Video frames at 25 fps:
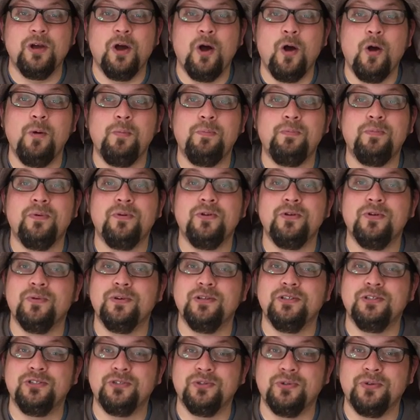hope you
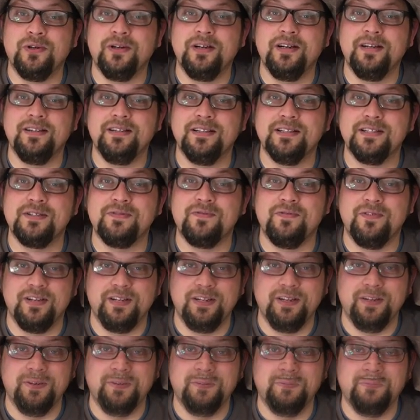enjoy this
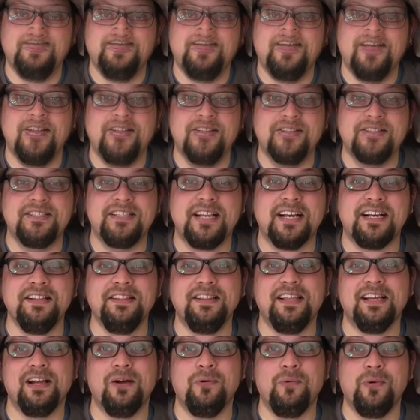video. And the second
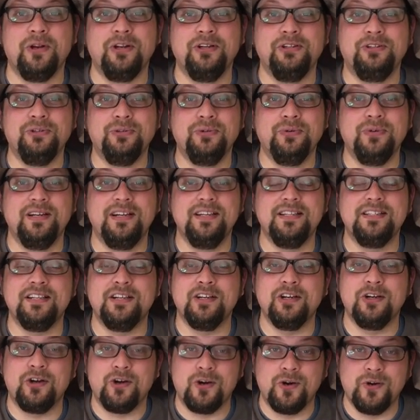thing I want to do is
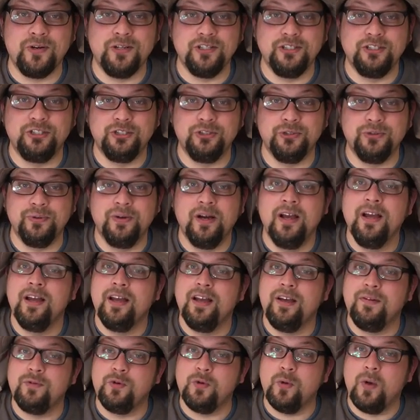encourage you,
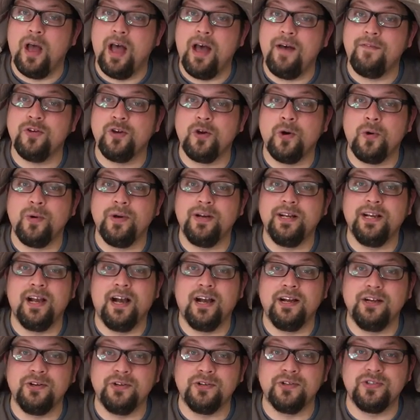if you haven't already
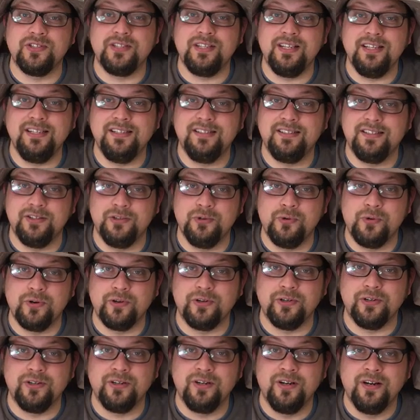got your seeds in
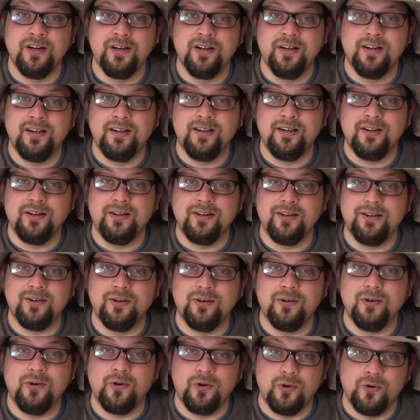order,
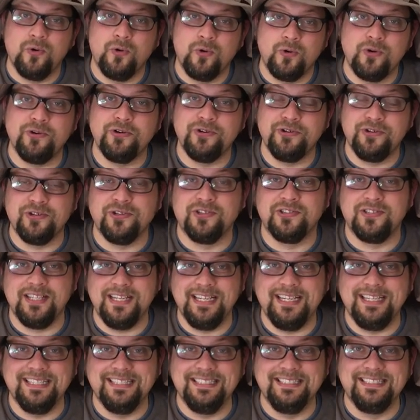or ordered your
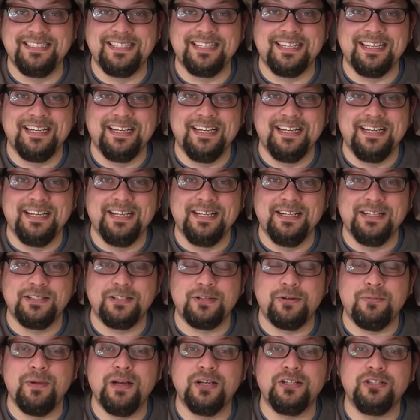seeds,
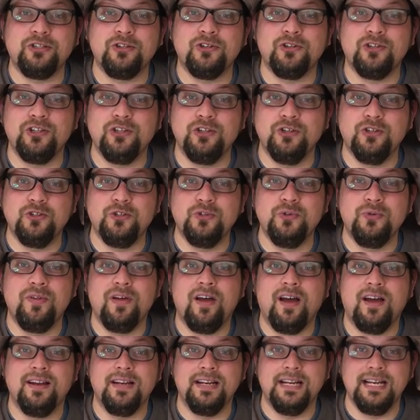to make sure that you do
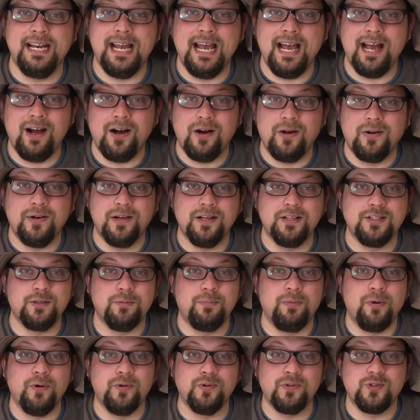that now as
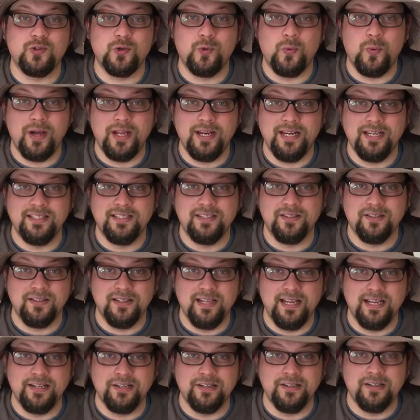opposed to waiting till
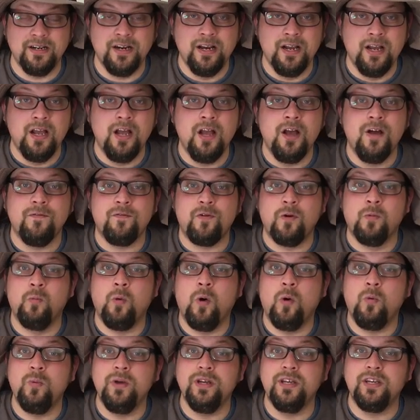later. From
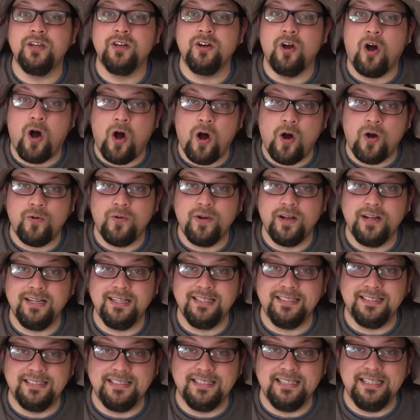what we can
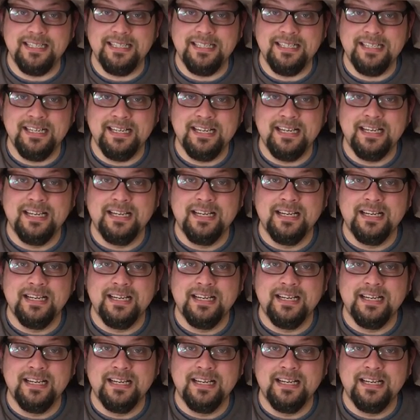already see,